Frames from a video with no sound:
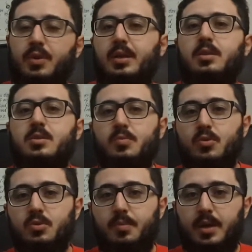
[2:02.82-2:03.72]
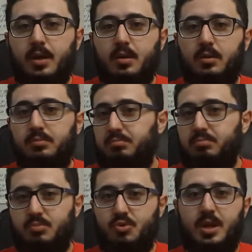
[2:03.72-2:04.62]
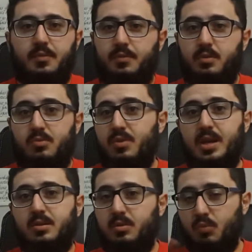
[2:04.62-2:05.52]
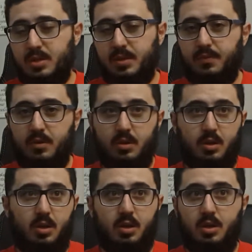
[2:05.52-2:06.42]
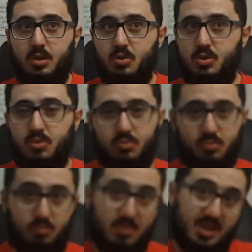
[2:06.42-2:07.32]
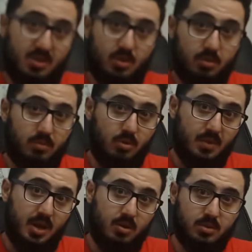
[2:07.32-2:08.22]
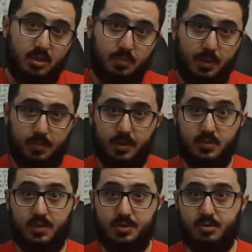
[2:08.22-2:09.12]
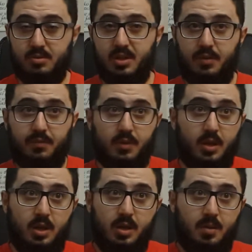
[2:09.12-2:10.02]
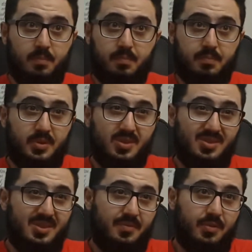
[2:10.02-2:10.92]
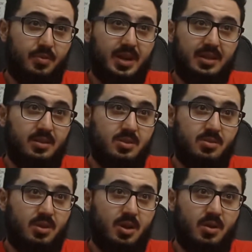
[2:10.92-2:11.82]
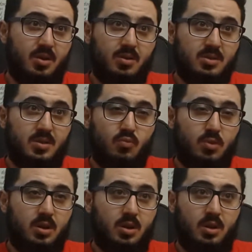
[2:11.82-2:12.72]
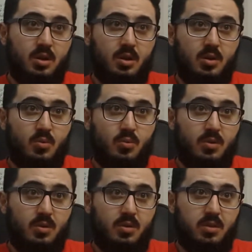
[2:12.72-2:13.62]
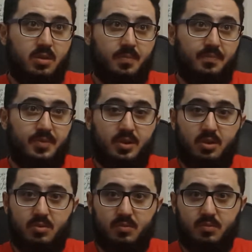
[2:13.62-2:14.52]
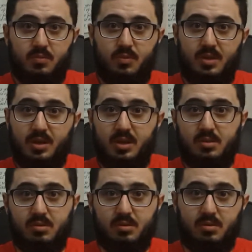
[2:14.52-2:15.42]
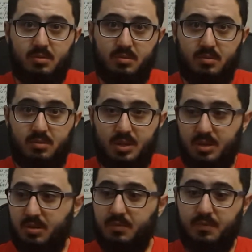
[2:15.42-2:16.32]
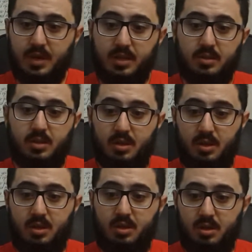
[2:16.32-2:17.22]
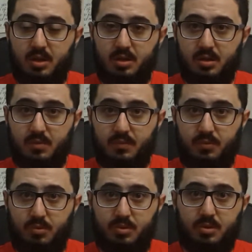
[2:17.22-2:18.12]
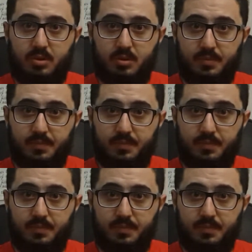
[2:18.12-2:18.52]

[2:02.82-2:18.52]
you're a reckless motorbike driver, rider, whatever, you might, you might hurt other people as well as yourself. But if you're reckless, you can hurt someone with you know with a needle that you find in the floor